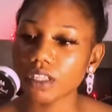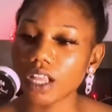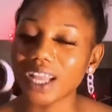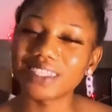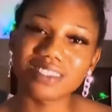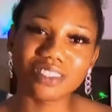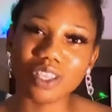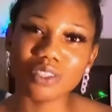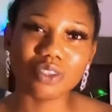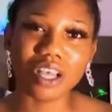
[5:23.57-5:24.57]
and it is
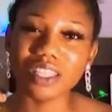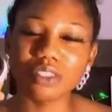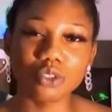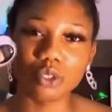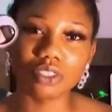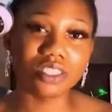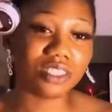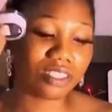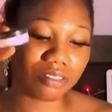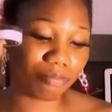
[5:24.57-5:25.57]
also, I don't know,
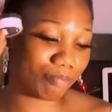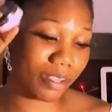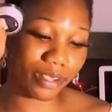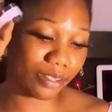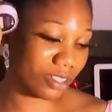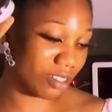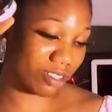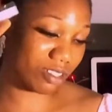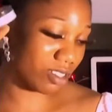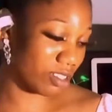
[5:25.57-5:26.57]
this
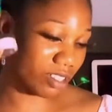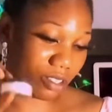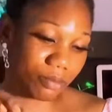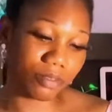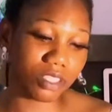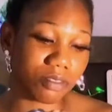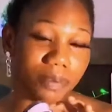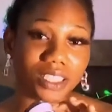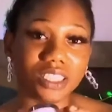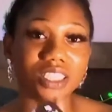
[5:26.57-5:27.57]
this thing is
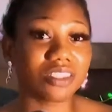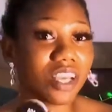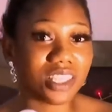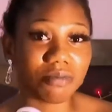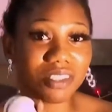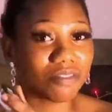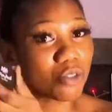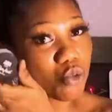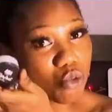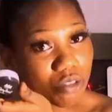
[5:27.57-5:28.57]
magic. It's not expensive,
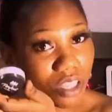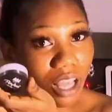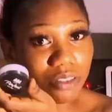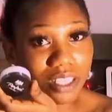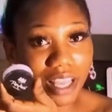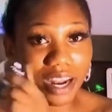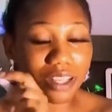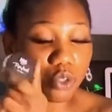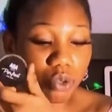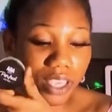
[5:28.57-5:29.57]
it's 2,000
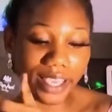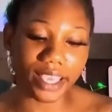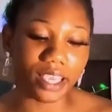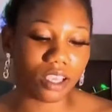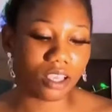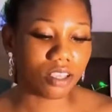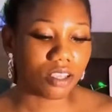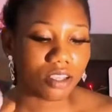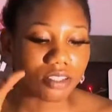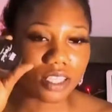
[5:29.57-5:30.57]
naira, 2K.
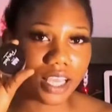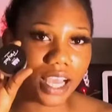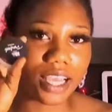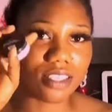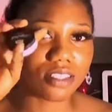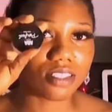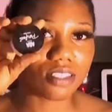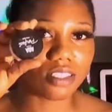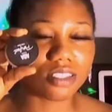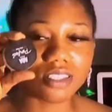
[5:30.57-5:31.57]
So
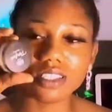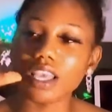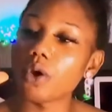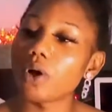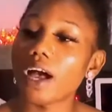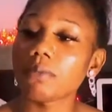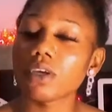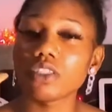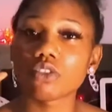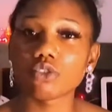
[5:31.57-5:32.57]
guys, it is I'm
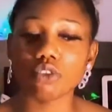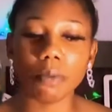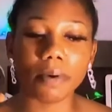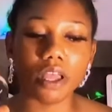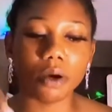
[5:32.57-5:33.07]
going to drop